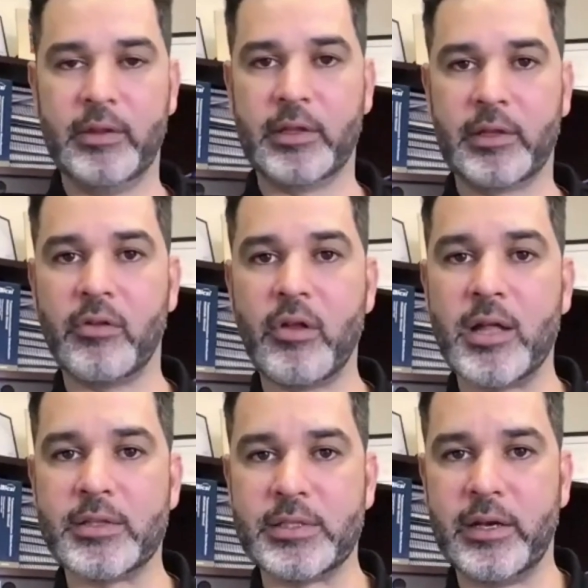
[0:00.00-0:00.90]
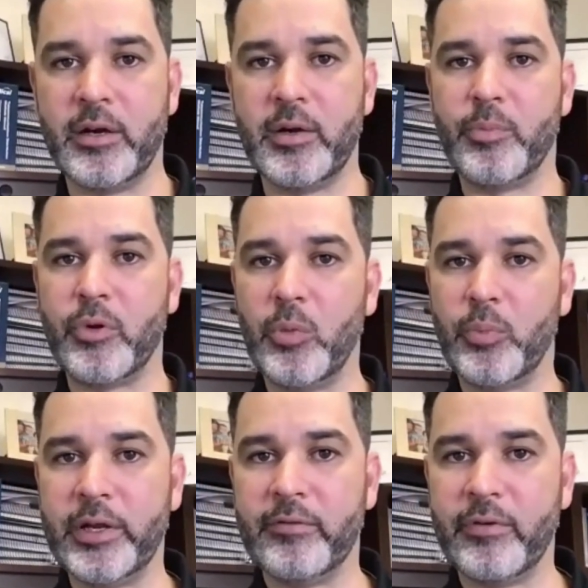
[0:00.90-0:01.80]
cloths that are
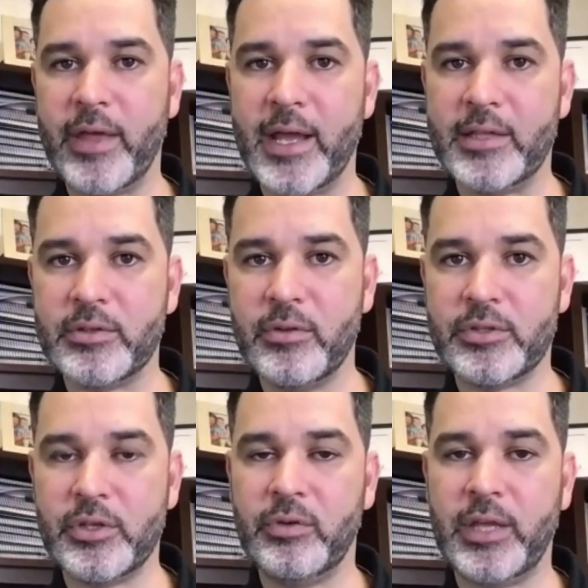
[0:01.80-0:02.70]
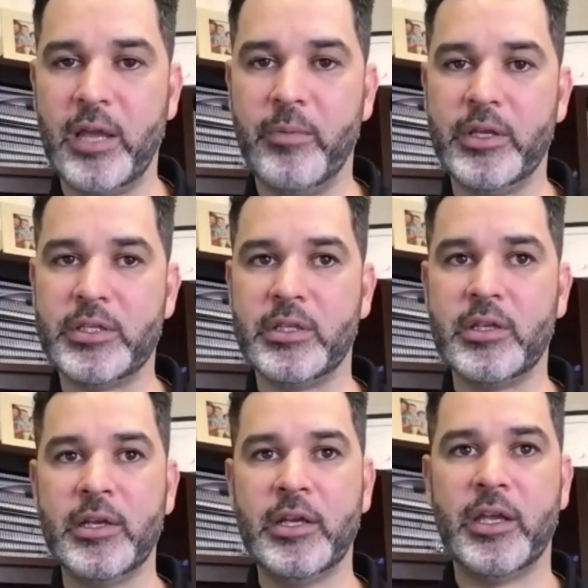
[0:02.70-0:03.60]
appropriate for that, so there's no damage.
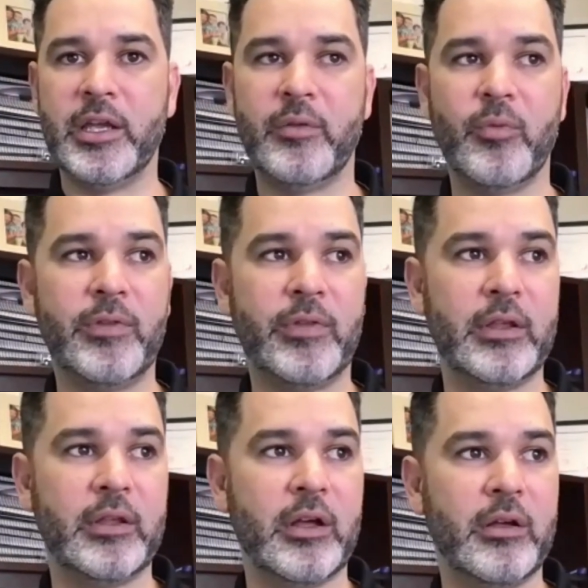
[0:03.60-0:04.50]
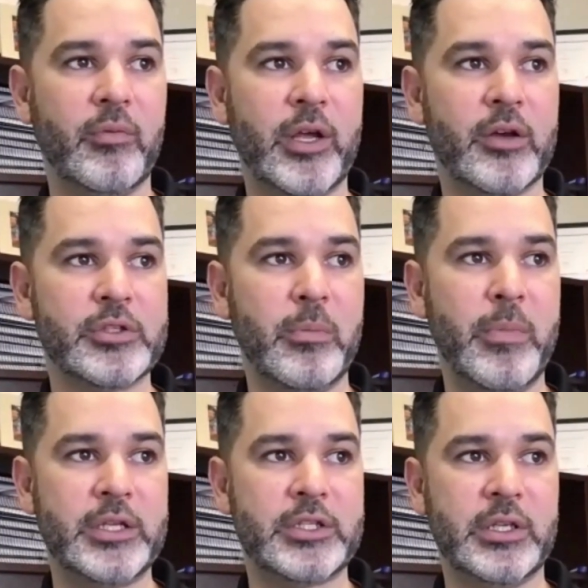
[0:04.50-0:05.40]
And one thing we also
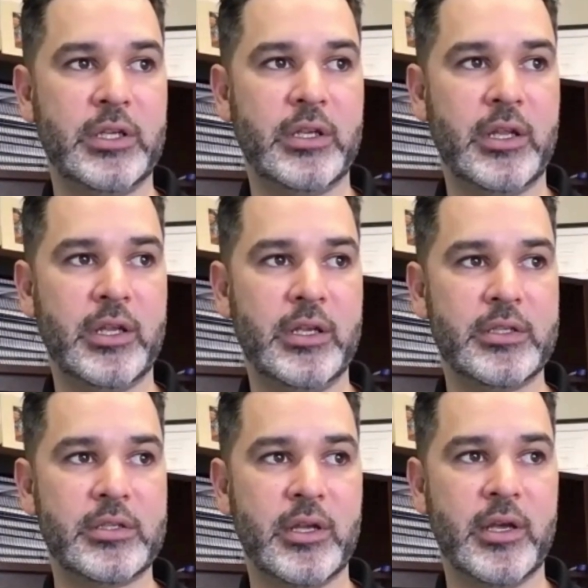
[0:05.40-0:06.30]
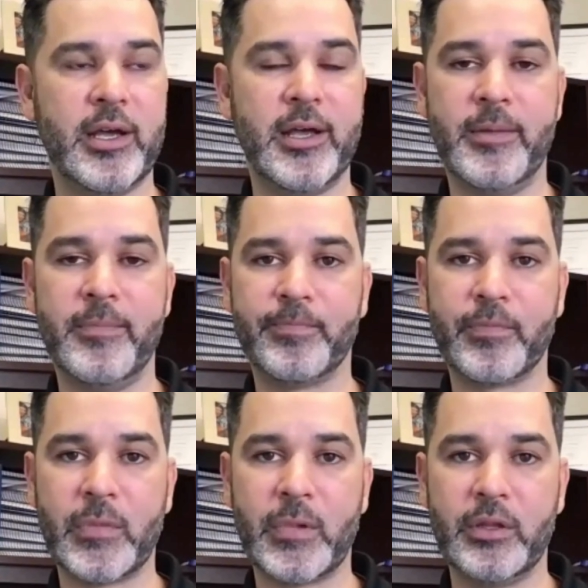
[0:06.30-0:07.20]
mentioned in is
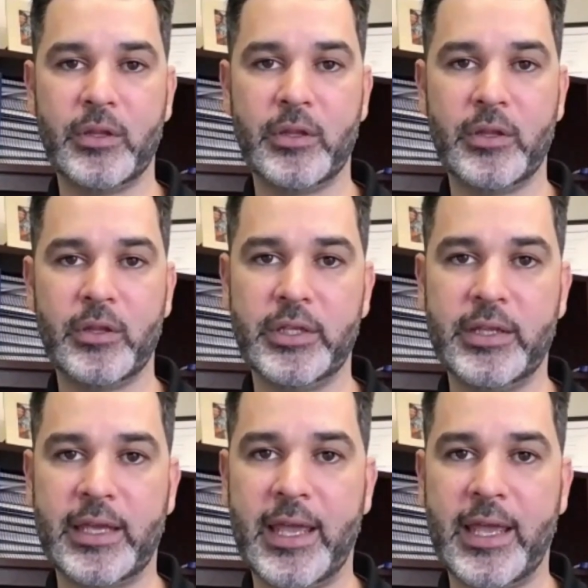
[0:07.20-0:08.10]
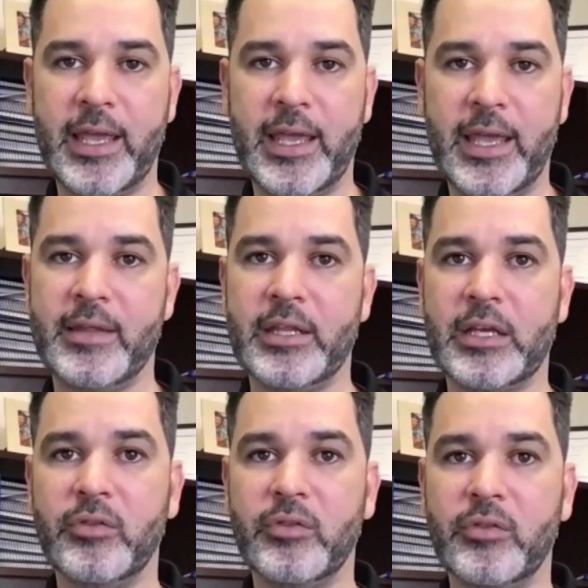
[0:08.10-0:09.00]
usually the case is that
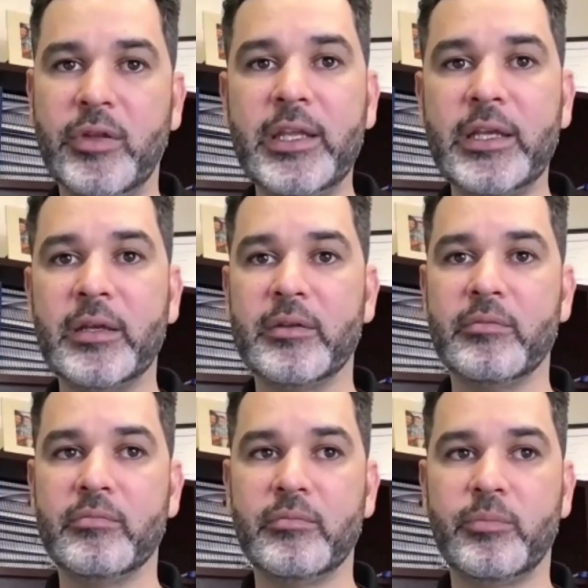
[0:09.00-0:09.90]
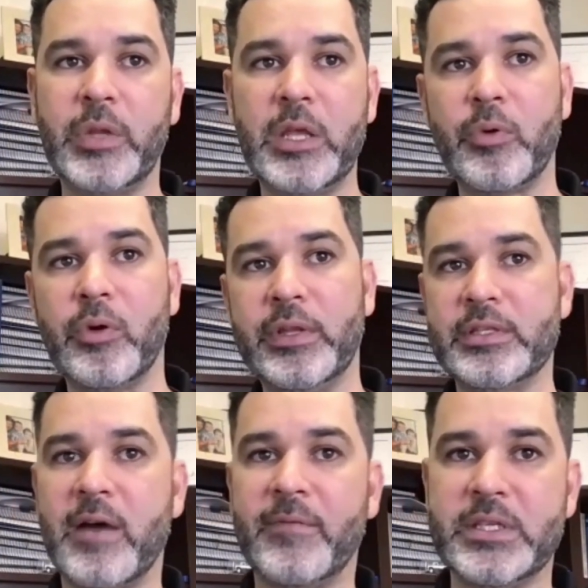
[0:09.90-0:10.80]
the cleaning people in these
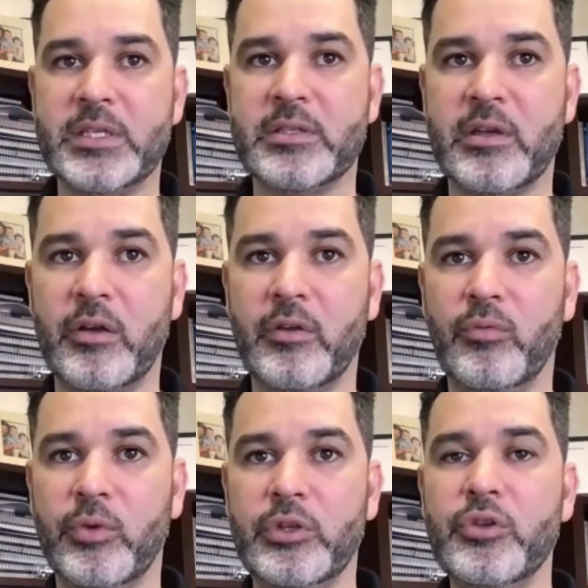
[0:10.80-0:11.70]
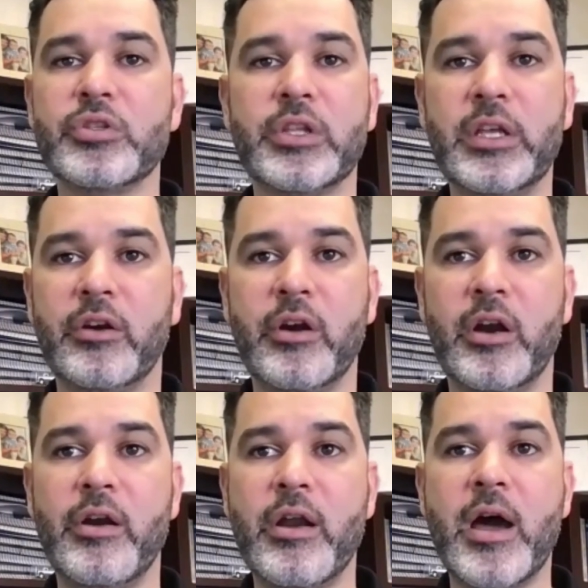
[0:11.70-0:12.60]
offices usually are
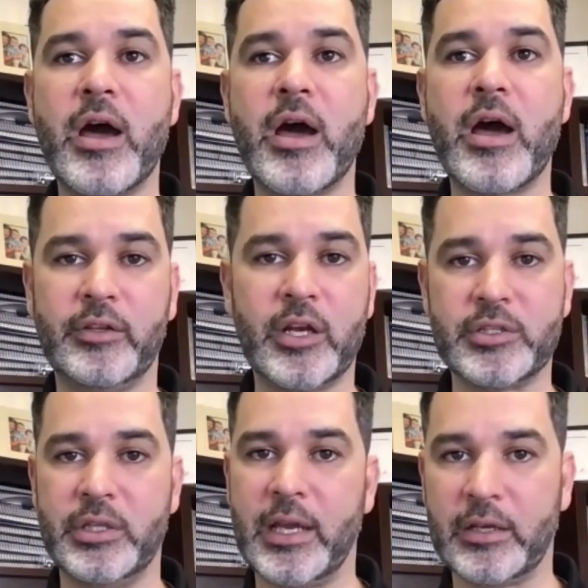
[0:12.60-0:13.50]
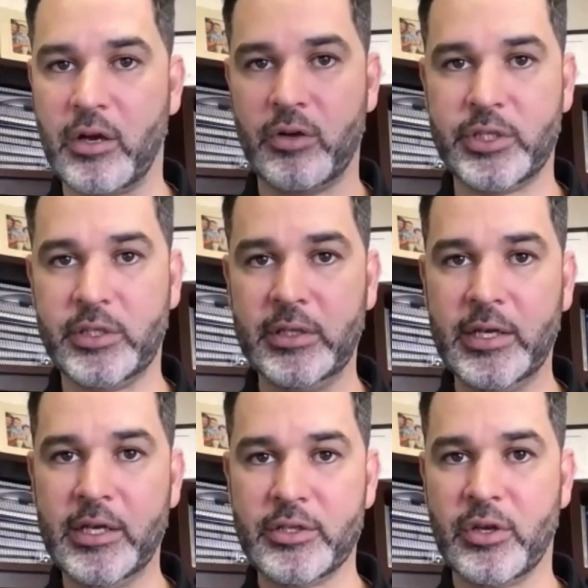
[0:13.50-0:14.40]
not going to touch the technology.
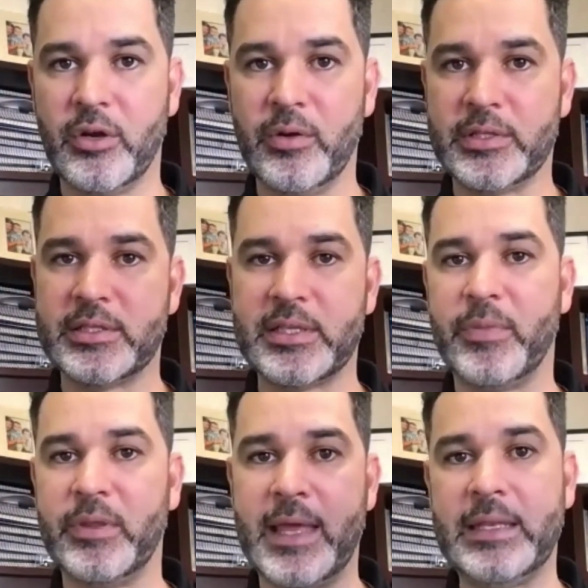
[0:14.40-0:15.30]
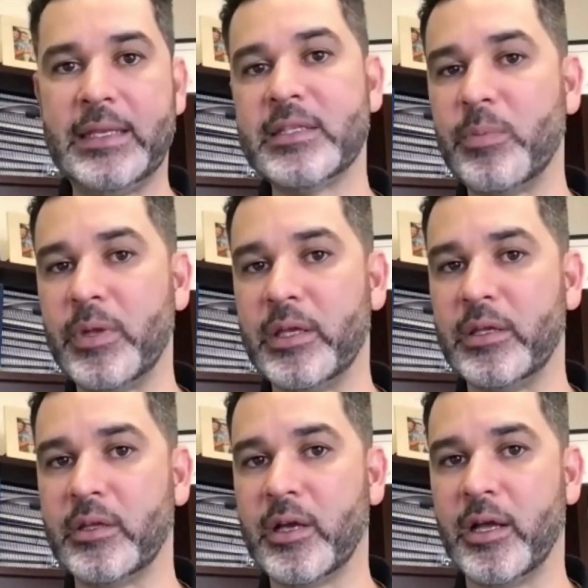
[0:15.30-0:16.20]
So it's just something that needs to be
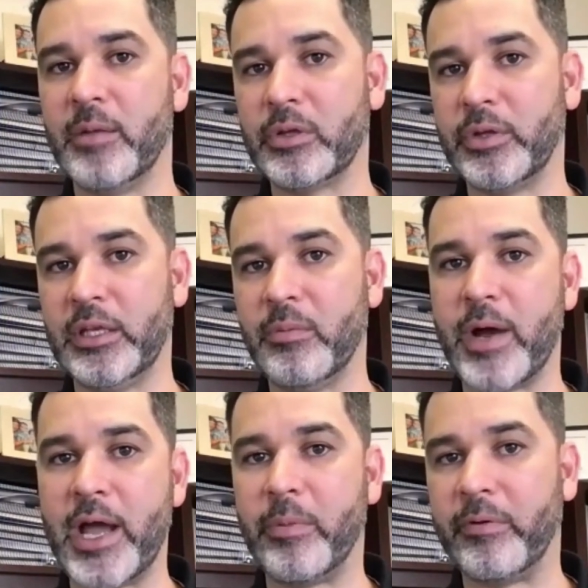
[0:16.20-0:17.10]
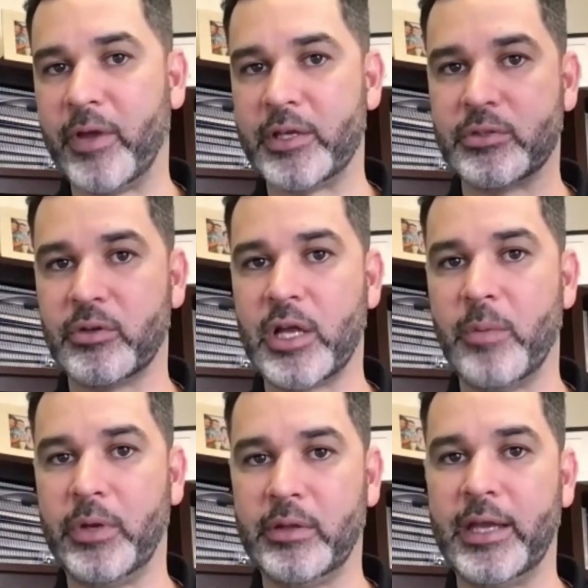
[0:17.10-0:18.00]
cleaned by a professional
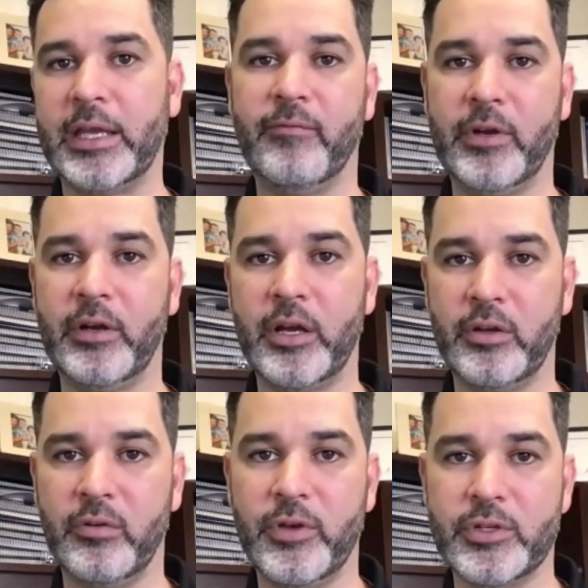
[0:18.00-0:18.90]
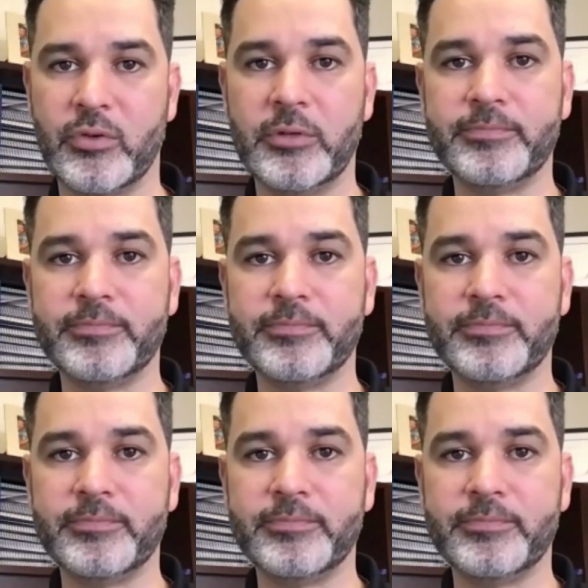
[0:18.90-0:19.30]
company like Infinite Audiovisual.